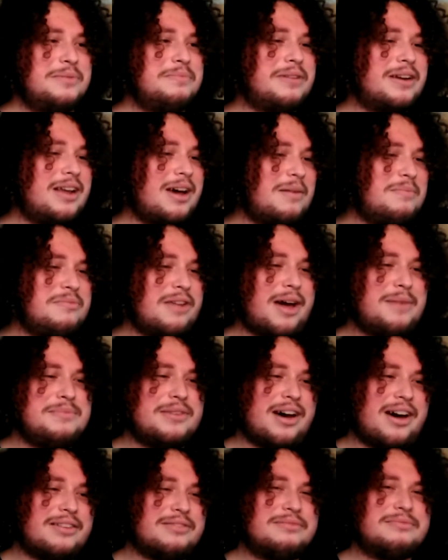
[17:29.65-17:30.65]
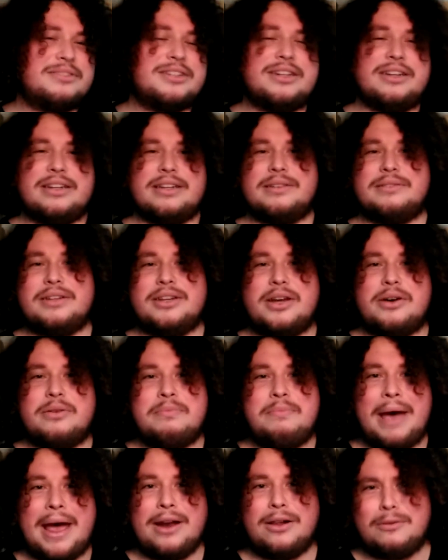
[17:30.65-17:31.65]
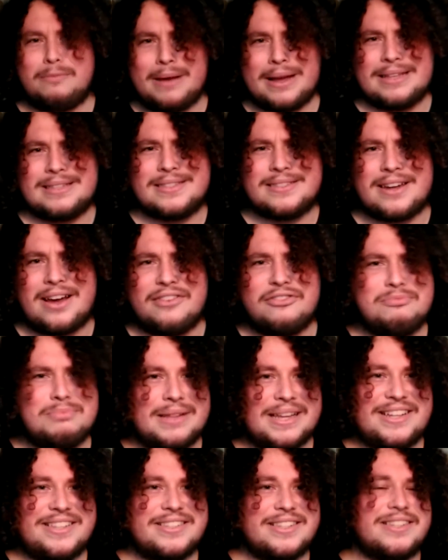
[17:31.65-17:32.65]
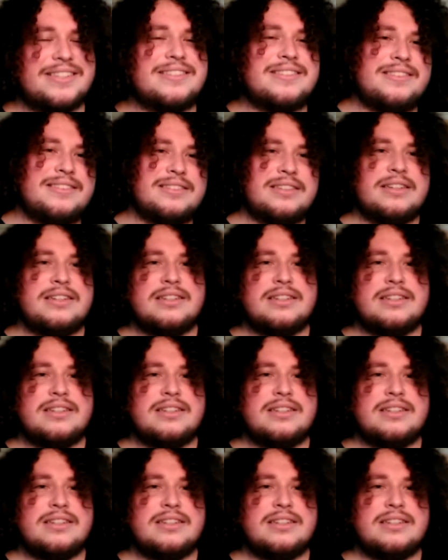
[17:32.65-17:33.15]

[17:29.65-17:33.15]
But I'm not gonna, peddle my stuff places.